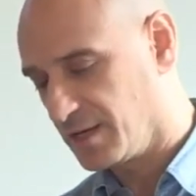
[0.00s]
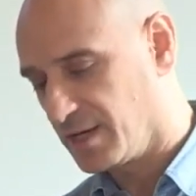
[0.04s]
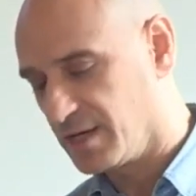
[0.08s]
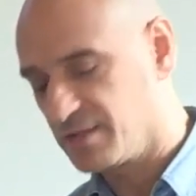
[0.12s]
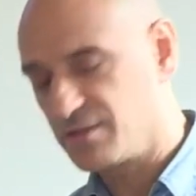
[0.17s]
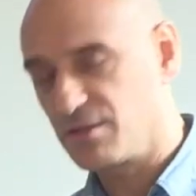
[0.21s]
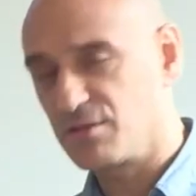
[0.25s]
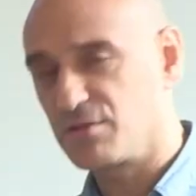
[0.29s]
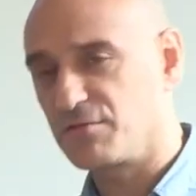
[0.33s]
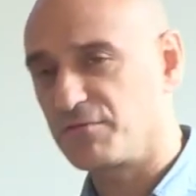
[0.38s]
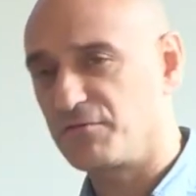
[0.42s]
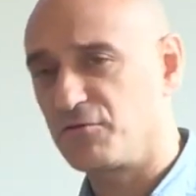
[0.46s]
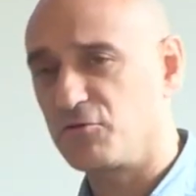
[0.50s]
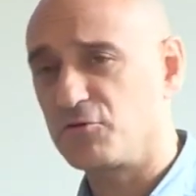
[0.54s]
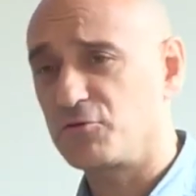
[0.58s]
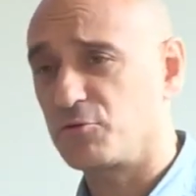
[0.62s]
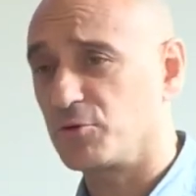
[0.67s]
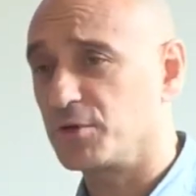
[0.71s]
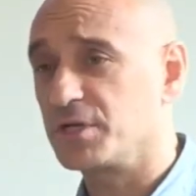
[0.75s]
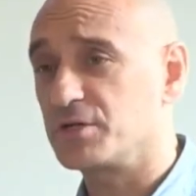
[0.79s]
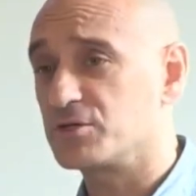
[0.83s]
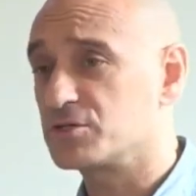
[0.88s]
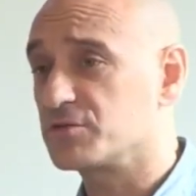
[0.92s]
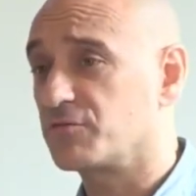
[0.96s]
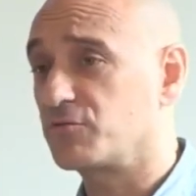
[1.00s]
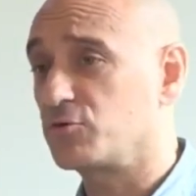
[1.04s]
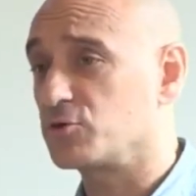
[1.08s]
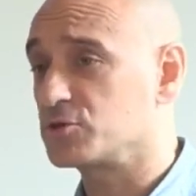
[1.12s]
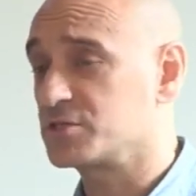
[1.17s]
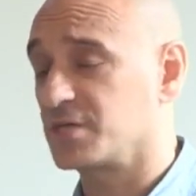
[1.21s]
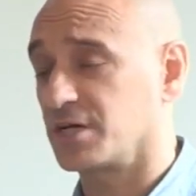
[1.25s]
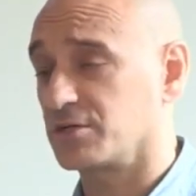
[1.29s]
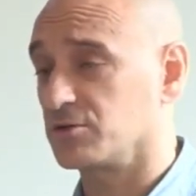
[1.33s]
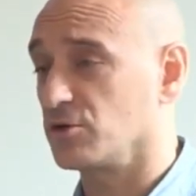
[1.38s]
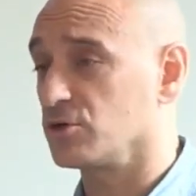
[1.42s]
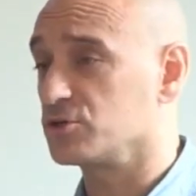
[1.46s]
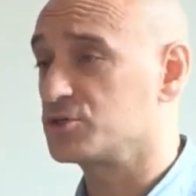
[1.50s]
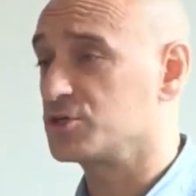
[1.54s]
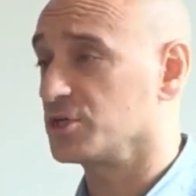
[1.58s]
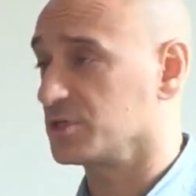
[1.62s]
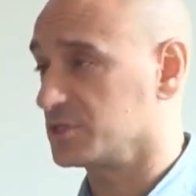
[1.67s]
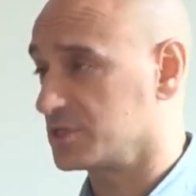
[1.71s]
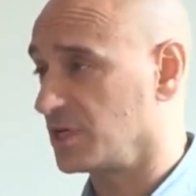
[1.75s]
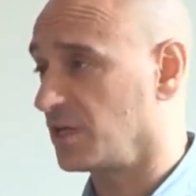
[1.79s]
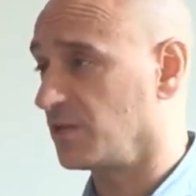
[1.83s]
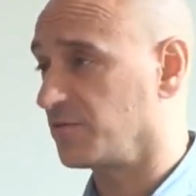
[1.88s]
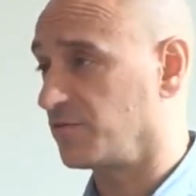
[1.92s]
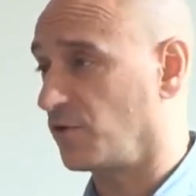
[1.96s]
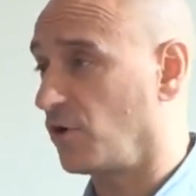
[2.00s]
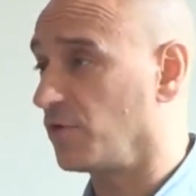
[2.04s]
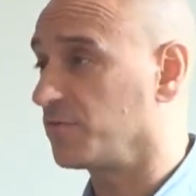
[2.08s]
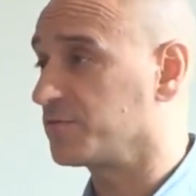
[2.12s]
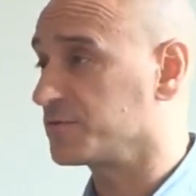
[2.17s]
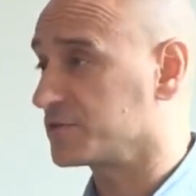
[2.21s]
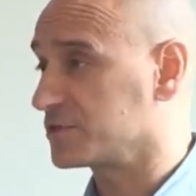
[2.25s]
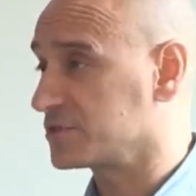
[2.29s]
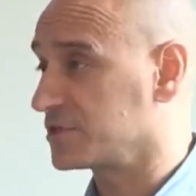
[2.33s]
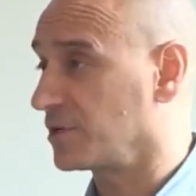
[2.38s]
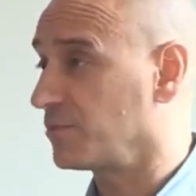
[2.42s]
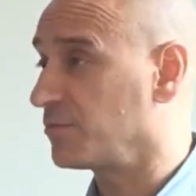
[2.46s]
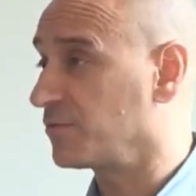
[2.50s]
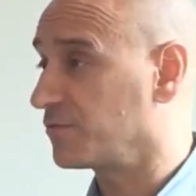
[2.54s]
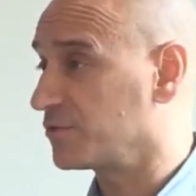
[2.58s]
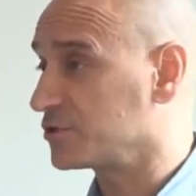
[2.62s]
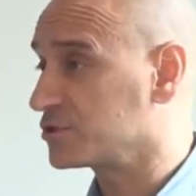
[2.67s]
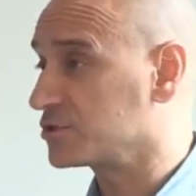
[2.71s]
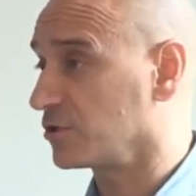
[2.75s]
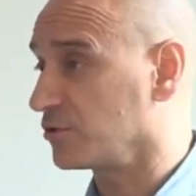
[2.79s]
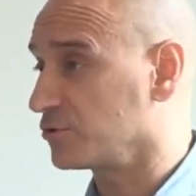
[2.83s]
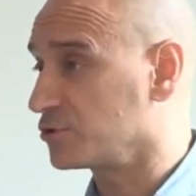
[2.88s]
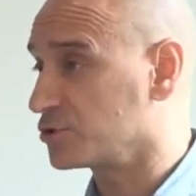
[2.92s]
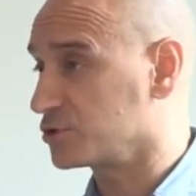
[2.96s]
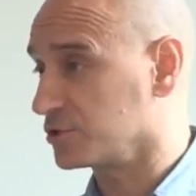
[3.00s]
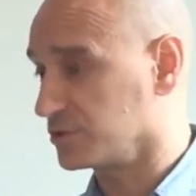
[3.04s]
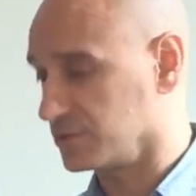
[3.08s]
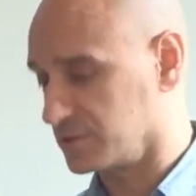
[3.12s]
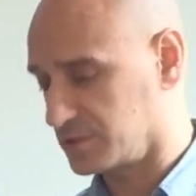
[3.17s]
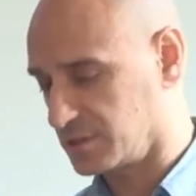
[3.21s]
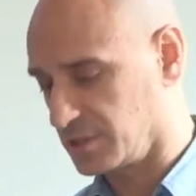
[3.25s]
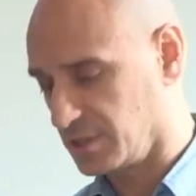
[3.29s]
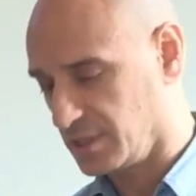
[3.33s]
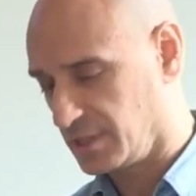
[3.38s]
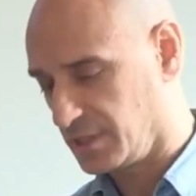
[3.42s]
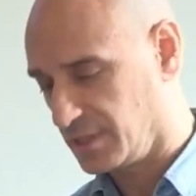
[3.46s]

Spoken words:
And then the fourth one here is, of course, technology itself offers some of the solutions.